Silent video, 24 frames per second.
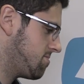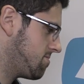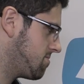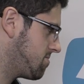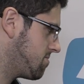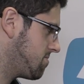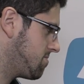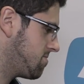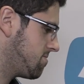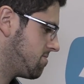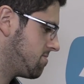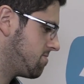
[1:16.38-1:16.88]

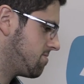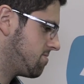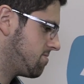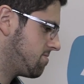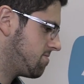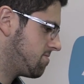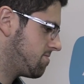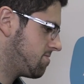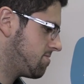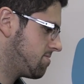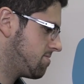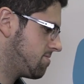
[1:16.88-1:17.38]

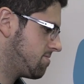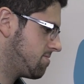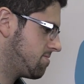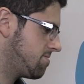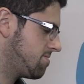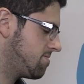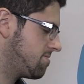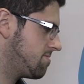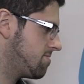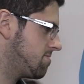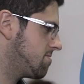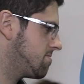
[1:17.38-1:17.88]

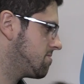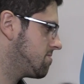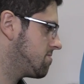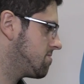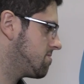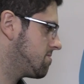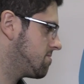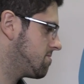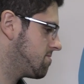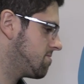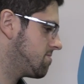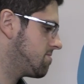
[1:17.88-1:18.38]

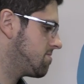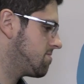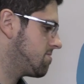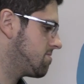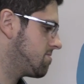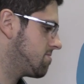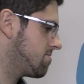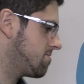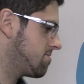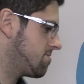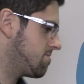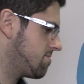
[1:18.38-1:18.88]

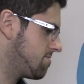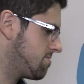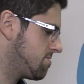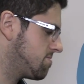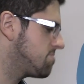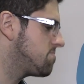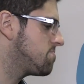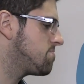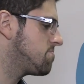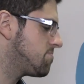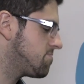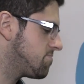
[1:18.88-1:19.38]

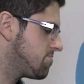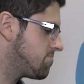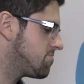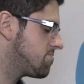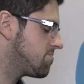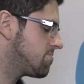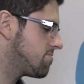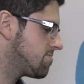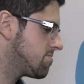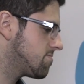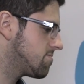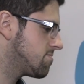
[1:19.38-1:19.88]

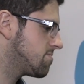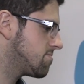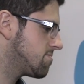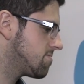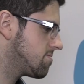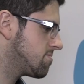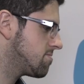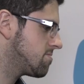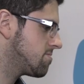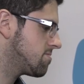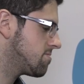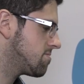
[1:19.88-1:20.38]

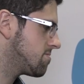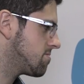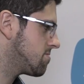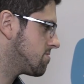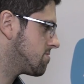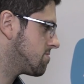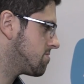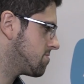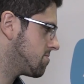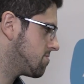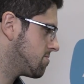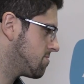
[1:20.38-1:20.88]

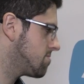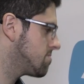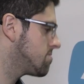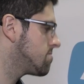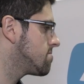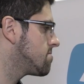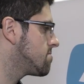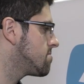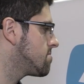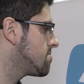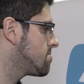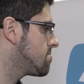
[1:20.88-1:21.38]

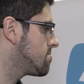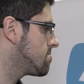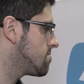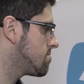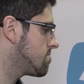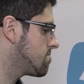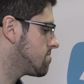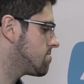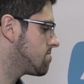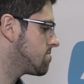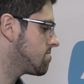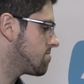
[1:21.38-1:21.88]

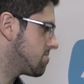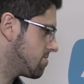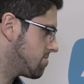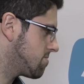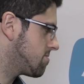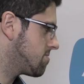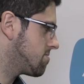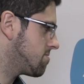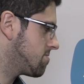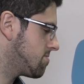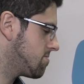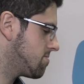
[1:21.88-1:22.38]

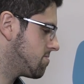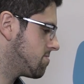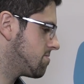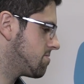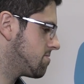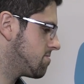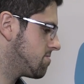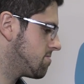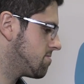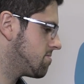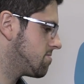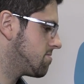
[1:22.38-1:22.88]

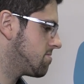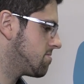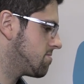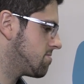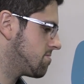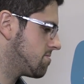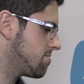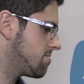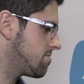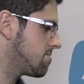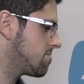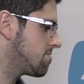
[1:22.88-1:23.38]

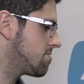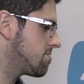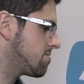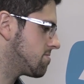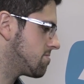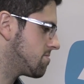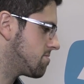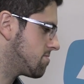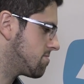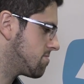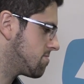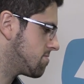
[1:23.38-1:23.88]

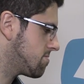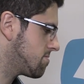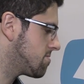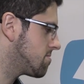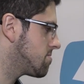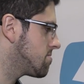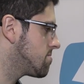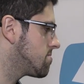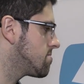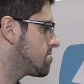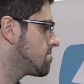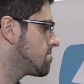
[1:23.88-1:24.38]
The person shown says nothing.